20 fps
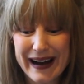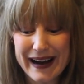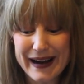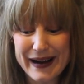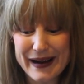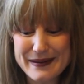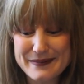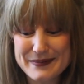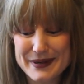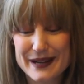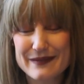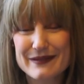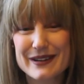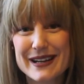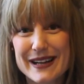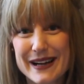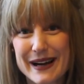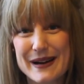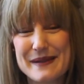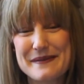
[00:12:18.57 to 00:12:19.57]
But I
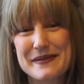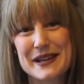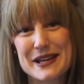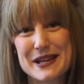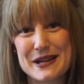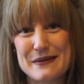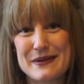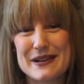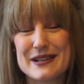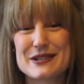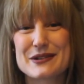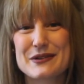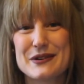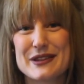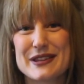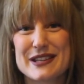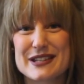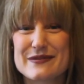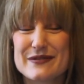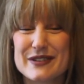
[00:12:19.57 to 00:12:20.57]
really hope that you
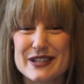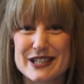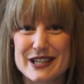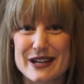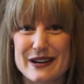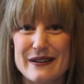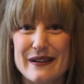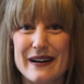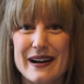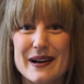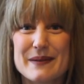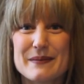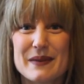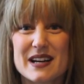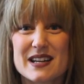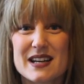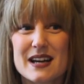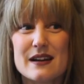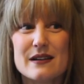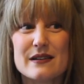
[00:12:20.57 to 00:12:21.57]
enjoyed this video.
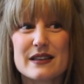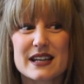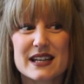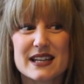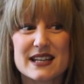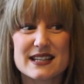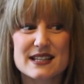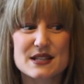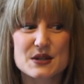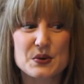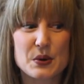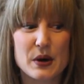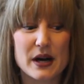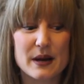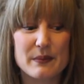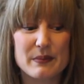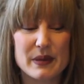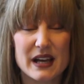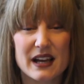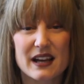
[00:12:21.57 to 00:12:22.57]
I know that it is
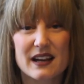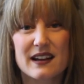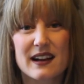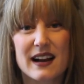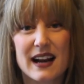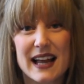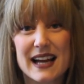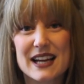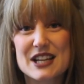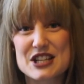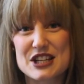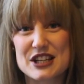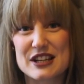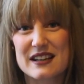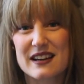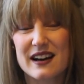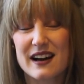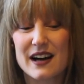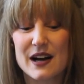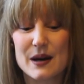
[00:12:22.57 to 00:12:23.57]
quite a big collection.